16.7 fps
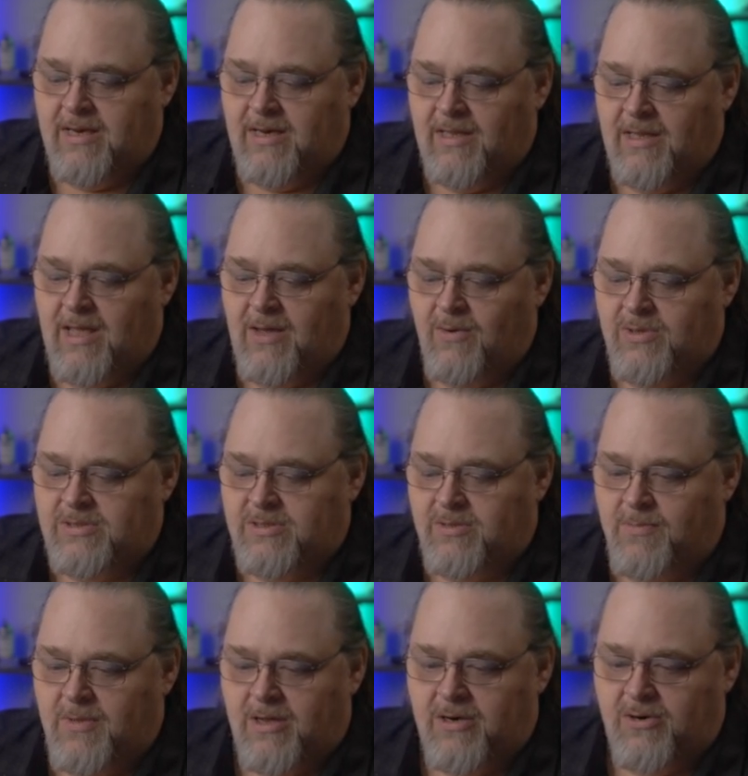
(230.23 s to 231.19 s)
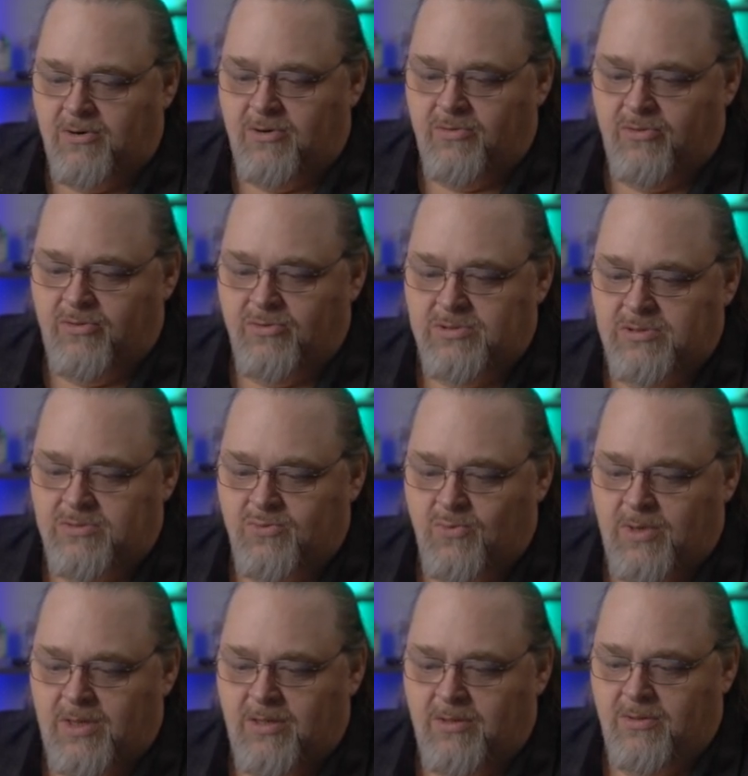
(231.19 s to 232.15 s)
and allow us to monitor those as
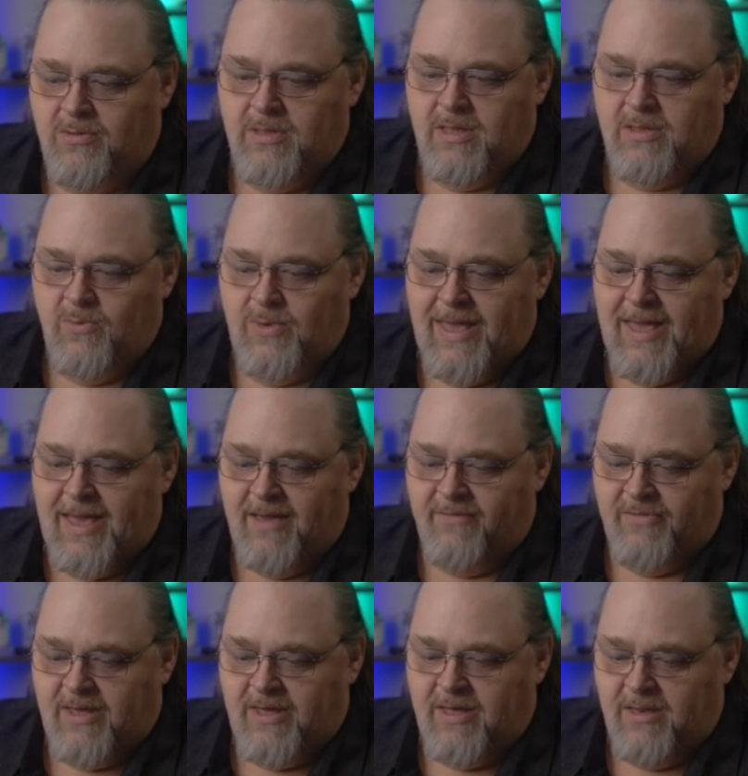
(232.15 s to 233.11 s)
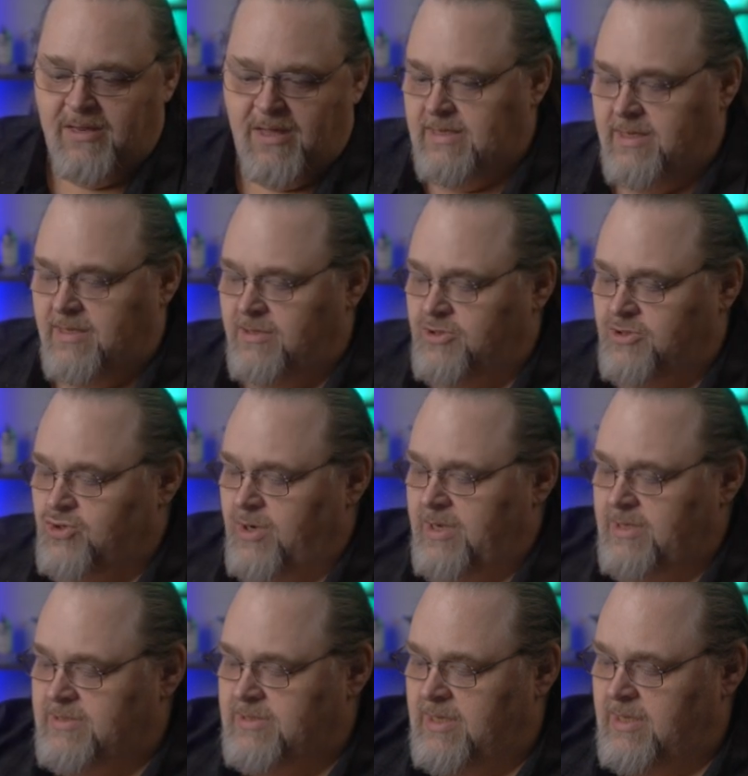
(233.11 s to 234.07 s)
well. Now that we have have that. In the
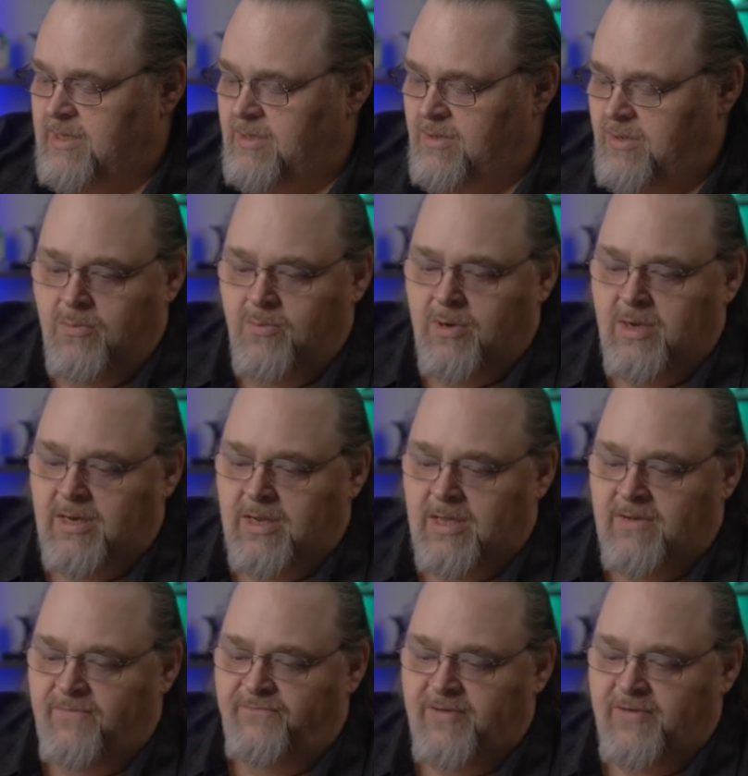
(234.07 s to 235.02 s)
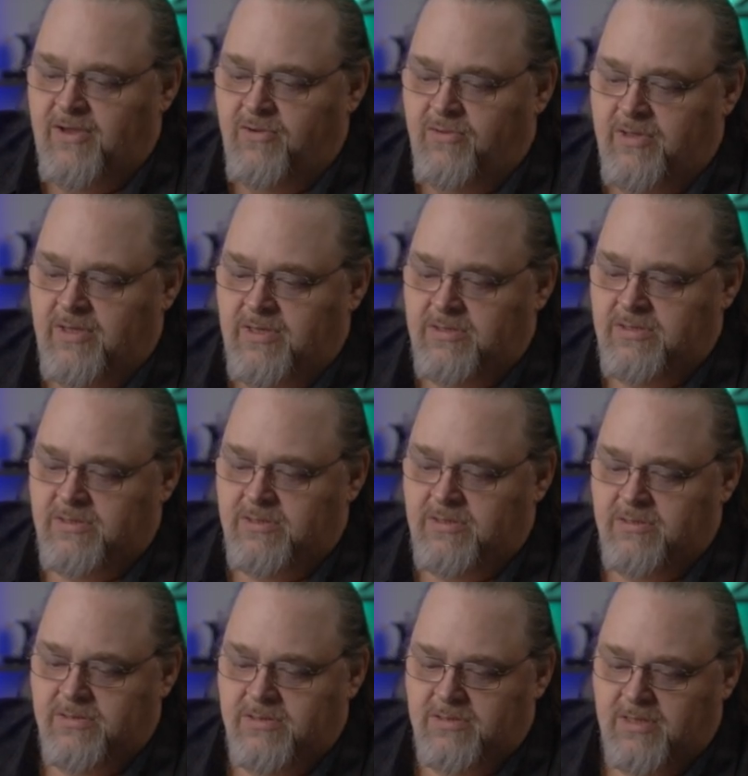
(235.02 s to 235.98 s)
tracing, we're going to configure this
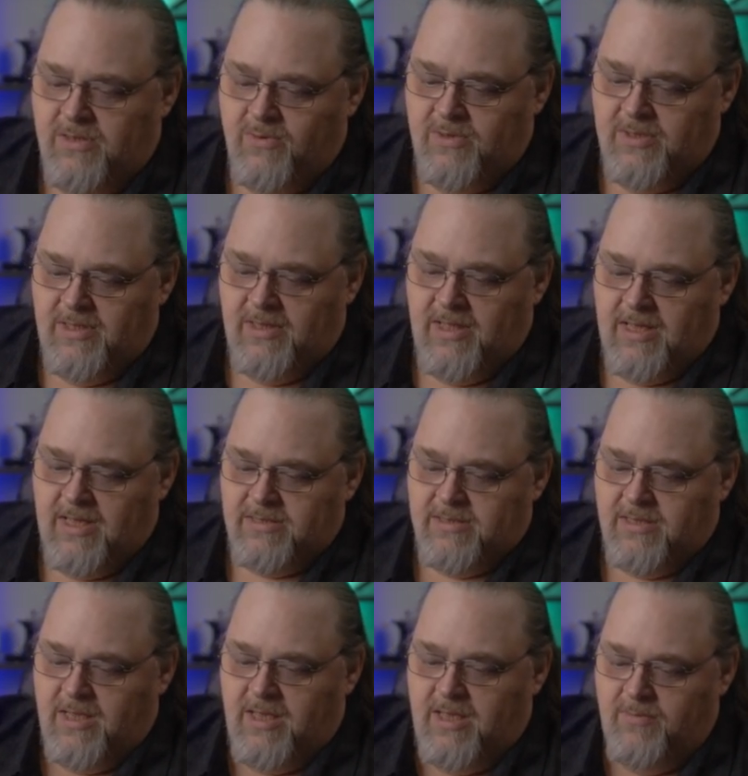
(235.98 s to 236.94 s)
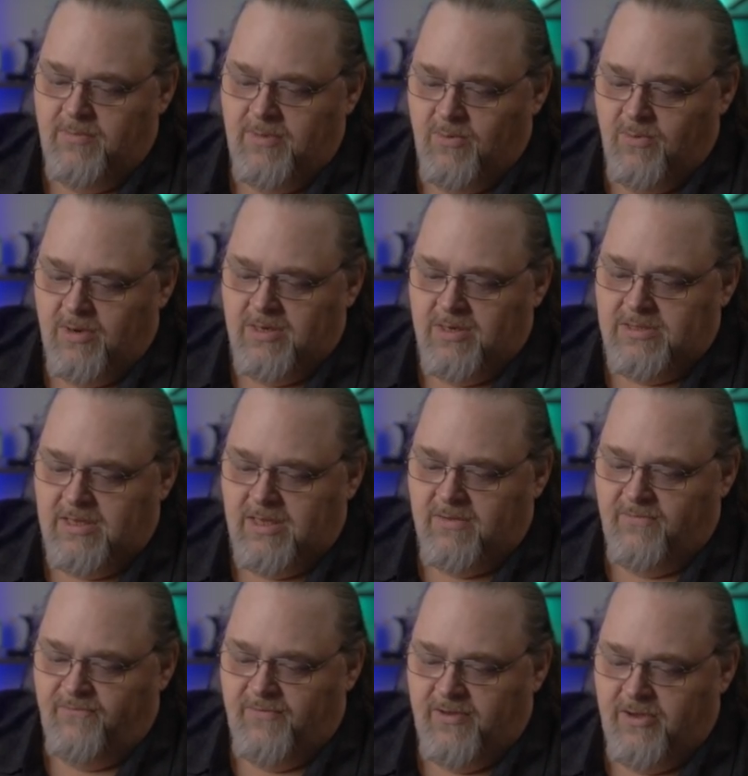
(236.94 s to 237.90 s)
just like we did last time. And we're going to say
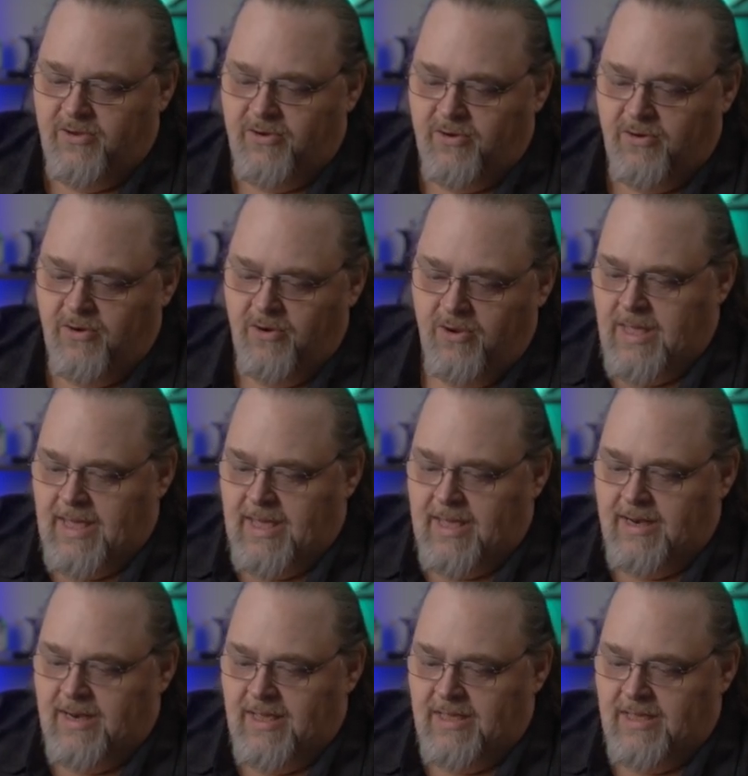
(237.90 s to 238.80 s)
configure add